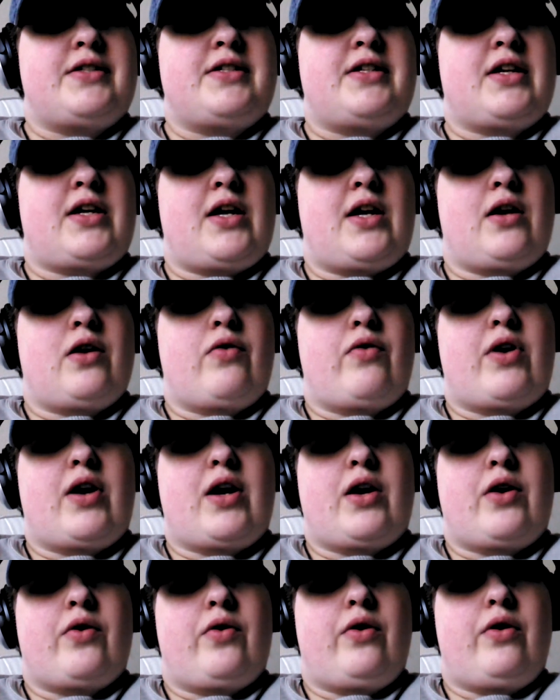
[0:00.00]
sticking
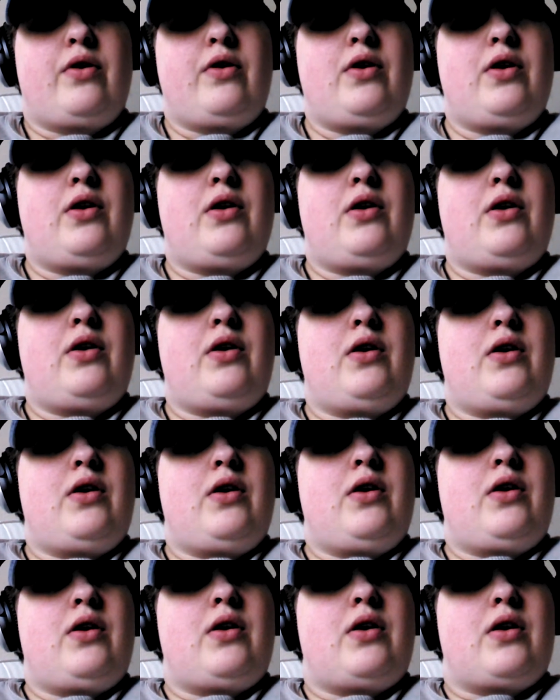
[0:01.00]
around.
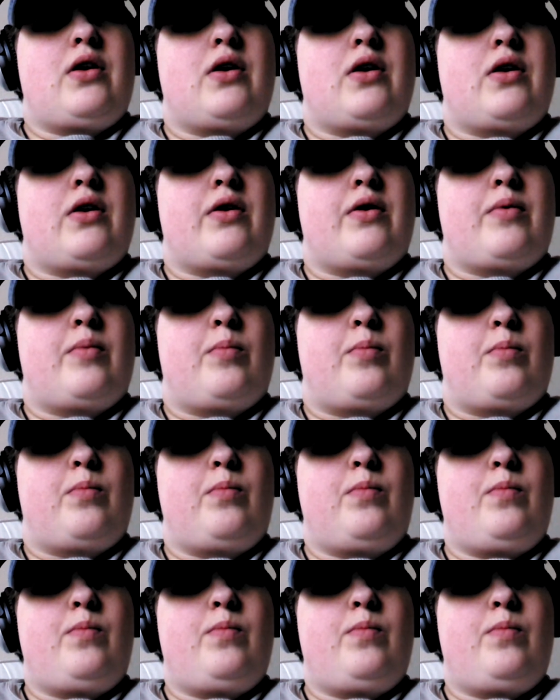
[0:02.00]
Um,